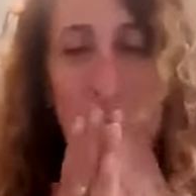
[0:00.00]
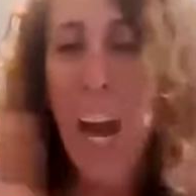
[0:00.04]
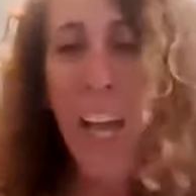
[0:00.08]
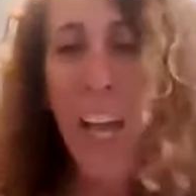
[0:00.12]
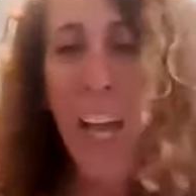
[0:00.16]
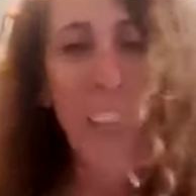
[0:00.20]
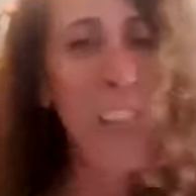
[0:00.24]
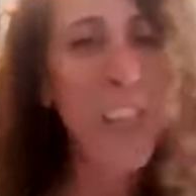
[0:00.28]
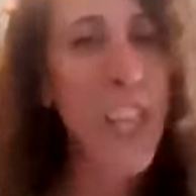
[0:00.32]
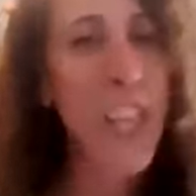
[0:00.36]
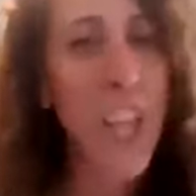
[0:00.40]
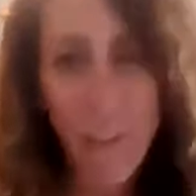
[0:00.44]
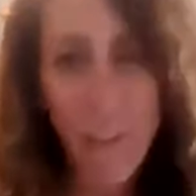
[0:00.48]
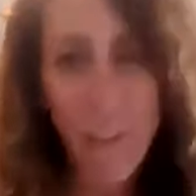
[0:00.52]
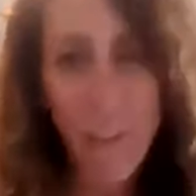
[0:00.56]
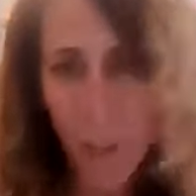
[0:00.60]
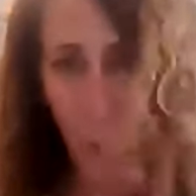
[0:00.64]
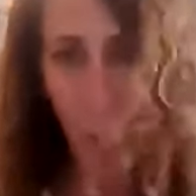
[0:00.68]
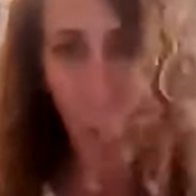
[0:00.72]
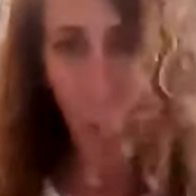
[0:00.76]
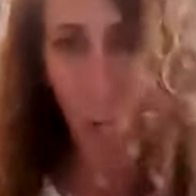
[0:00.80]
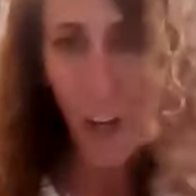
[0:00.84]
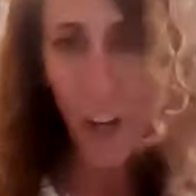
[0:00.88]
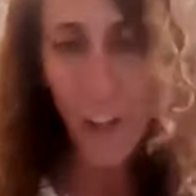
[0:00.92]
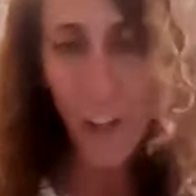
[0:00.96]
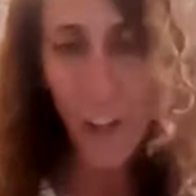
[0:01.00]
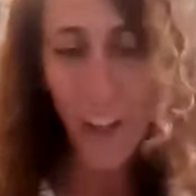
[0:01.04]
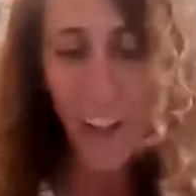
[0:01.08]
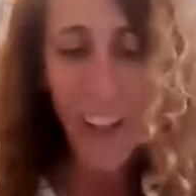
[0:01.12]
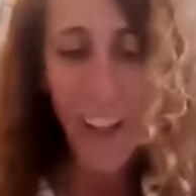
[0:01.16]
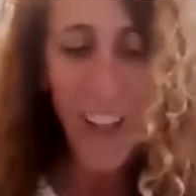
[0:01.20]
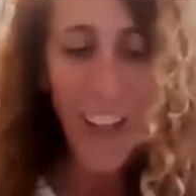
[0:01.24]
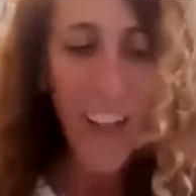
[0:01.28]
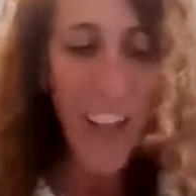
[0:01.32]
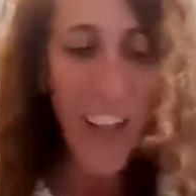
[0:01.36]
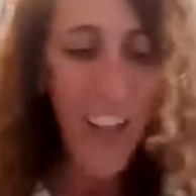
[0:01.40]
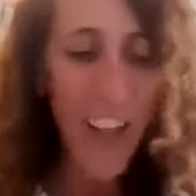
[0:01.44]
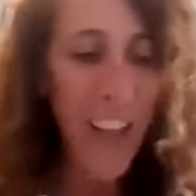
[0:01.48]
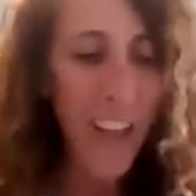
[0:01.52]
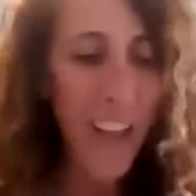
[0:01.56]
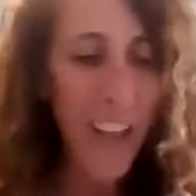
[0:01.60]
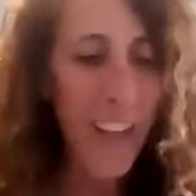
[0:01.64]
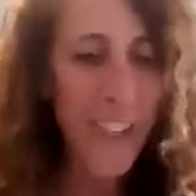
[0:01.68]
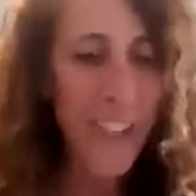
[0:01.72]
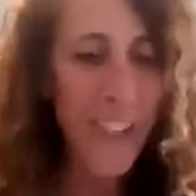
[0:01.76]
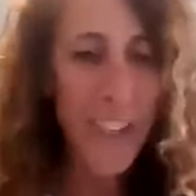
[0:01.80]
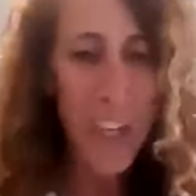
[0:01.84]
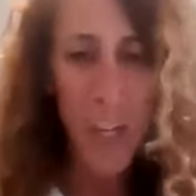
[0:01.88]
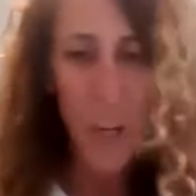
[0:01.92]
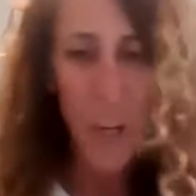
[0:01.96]
I love you all.
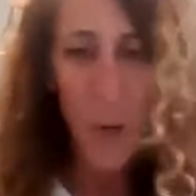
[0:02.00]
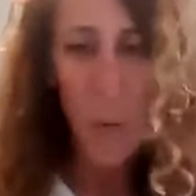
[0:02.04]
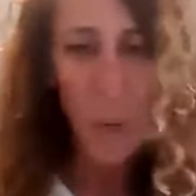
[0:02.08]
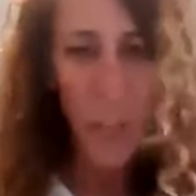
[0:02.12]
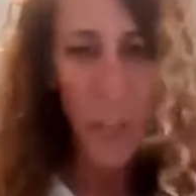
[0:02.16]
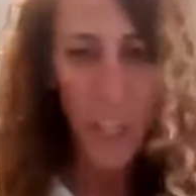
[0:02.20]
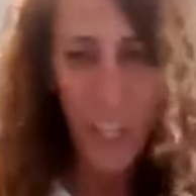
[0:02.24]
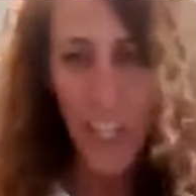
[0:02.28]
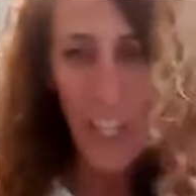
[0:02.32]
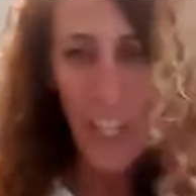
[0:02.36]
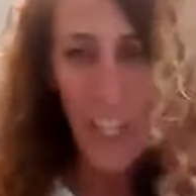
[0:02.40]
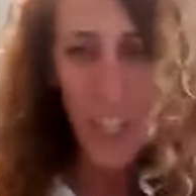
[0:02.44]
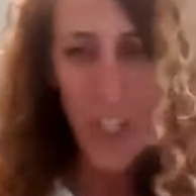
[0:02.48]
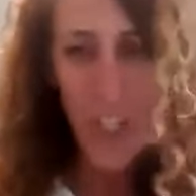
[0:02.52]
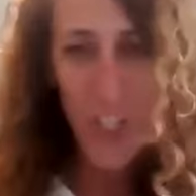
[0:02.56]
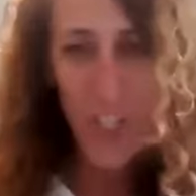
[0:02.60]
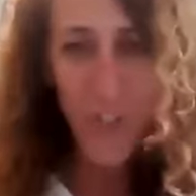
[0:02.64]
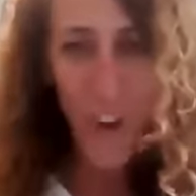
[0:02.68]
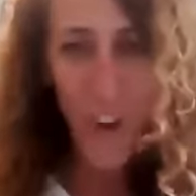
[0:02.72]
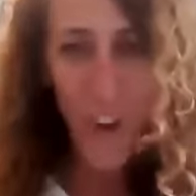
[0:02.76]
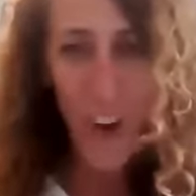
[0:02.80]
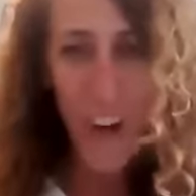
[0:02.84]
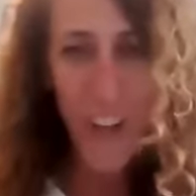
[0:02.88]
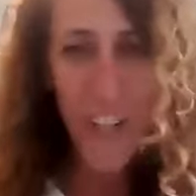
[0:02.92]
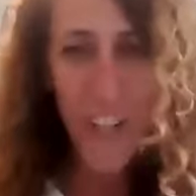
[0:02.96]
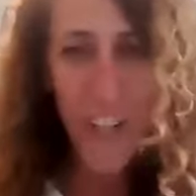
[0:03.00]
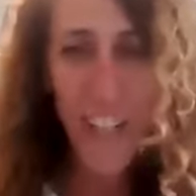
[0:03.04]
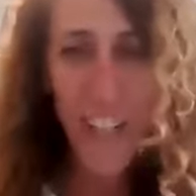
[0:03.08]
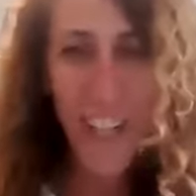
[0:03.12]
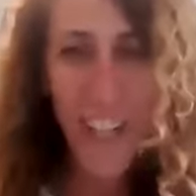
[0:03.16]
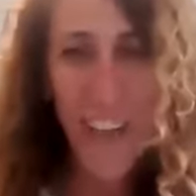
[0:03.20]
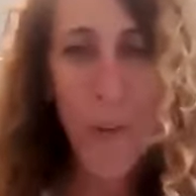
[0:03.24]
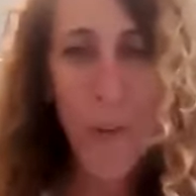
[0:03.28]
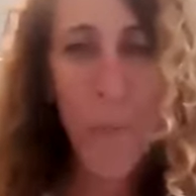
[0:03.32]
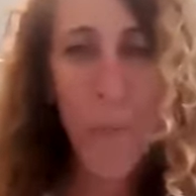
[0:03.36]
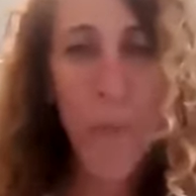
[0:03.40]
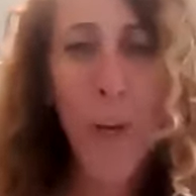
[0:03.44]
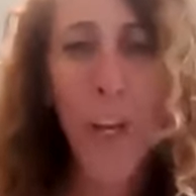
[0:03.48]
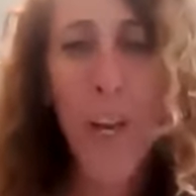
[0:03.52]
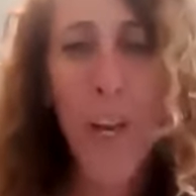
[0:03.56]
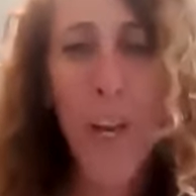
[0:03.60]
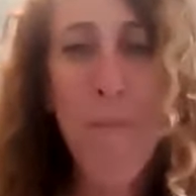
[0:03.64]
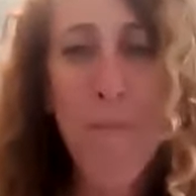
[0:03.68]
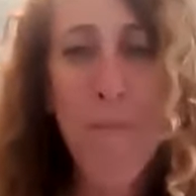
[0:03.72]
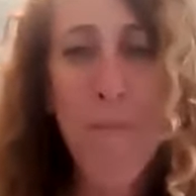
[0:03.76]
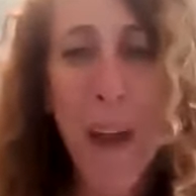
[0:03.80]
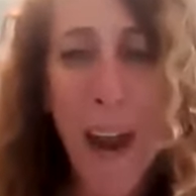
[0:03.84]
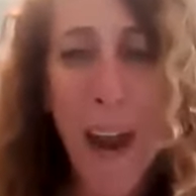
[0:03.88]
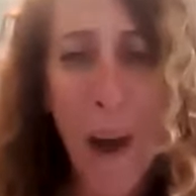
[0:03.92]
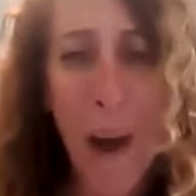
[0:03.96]
And we're going to get stronger together. We're going
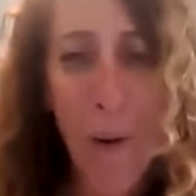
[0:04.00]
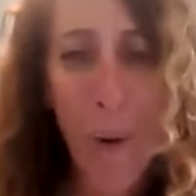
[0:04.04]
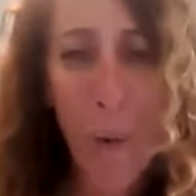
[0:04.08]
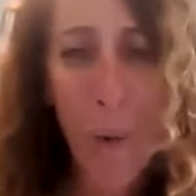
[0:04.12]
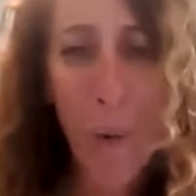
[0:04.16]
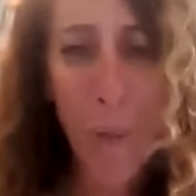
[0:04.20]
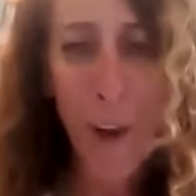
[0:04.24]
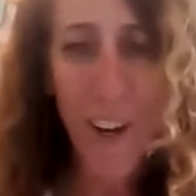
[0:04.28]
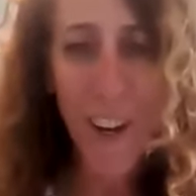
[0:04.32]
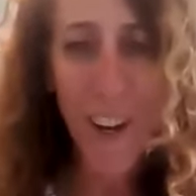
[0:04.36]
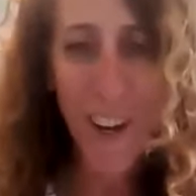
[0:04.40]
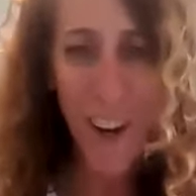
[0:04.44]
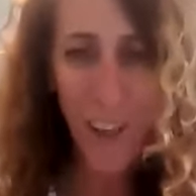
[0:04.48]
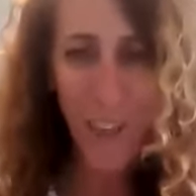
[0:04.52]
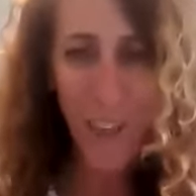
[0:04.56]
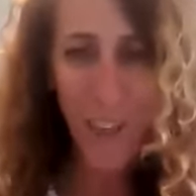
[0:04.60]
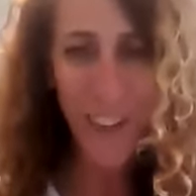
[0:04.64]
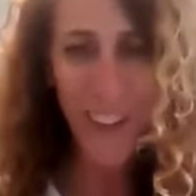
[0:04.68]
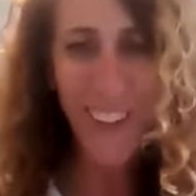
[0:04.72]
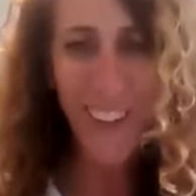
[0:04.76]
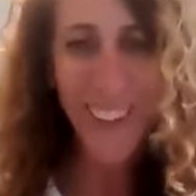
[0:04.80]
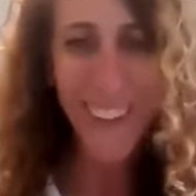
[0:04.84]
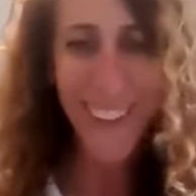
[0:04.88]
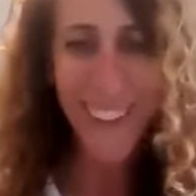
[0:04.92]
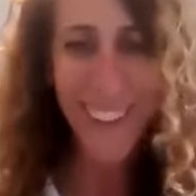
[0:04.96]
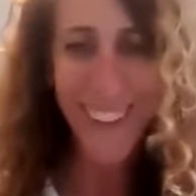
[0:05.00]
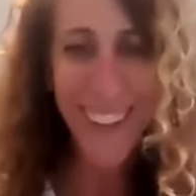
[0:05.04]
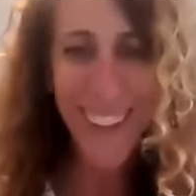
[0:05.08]
to empower one another.